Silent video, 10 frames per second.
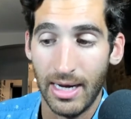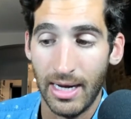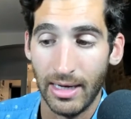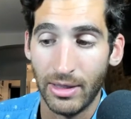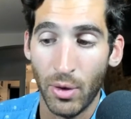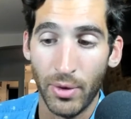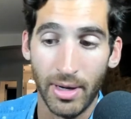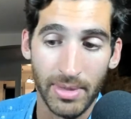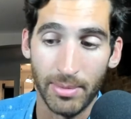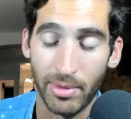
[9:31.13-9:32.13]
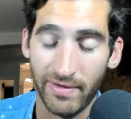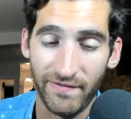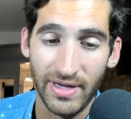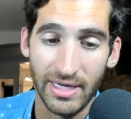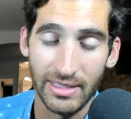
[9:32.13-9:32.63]
going up Jebel
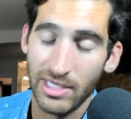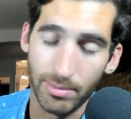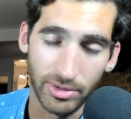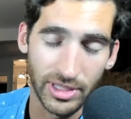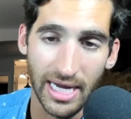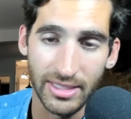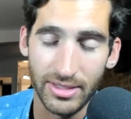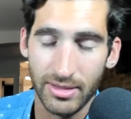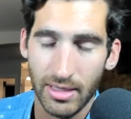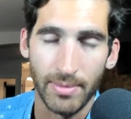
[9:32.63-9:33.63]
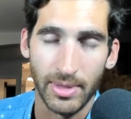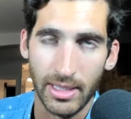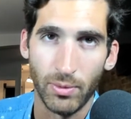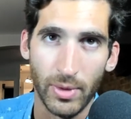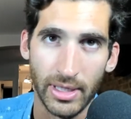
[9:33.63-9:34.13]
Hafit, Jebel Jace. I mean, he
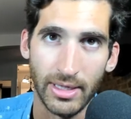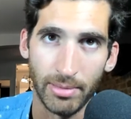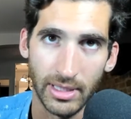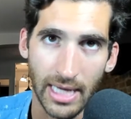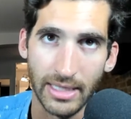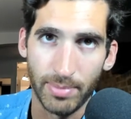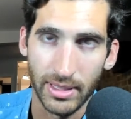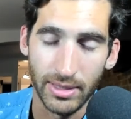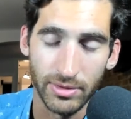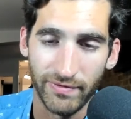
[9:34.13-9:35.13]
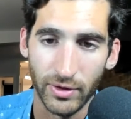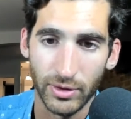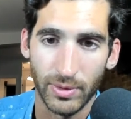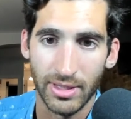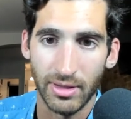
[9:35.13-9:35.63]
didn't win Jebel Jace, but he was the first
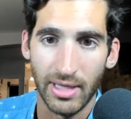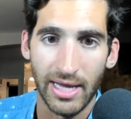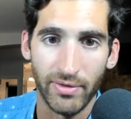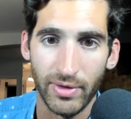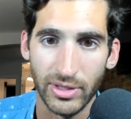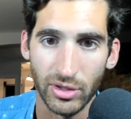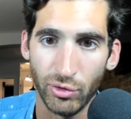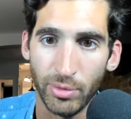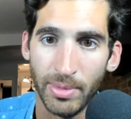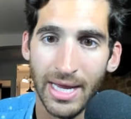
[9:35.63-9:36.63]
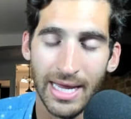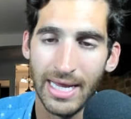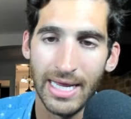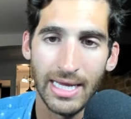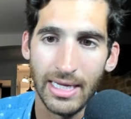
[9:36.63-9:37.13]
one to the line of the rest of the group.
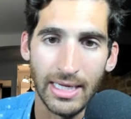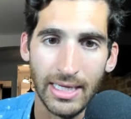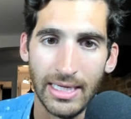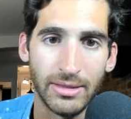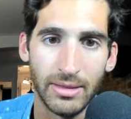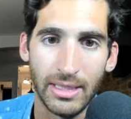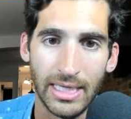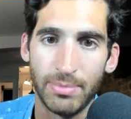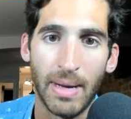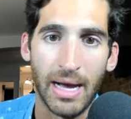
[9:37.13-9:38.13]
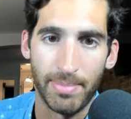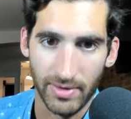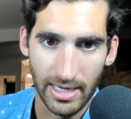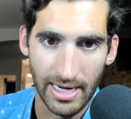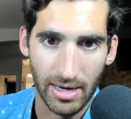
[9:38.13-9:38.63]
He's popping
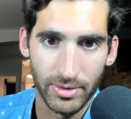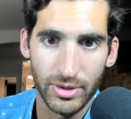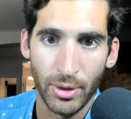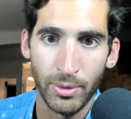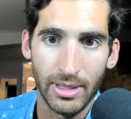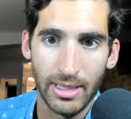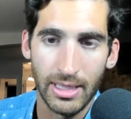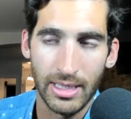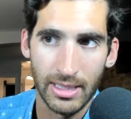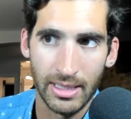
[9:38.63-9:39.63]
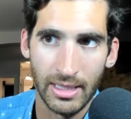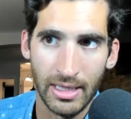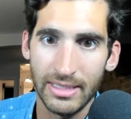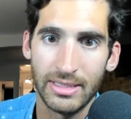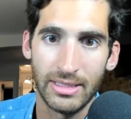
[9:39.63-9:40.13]
right now. So
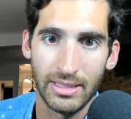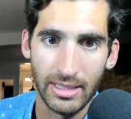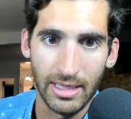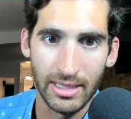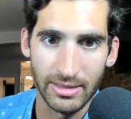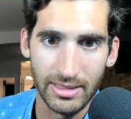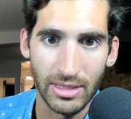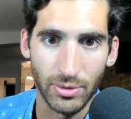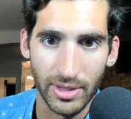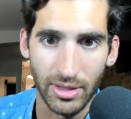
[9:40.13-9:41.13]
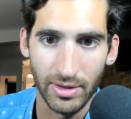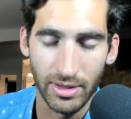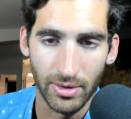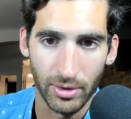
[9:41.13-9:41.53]
this is a stage where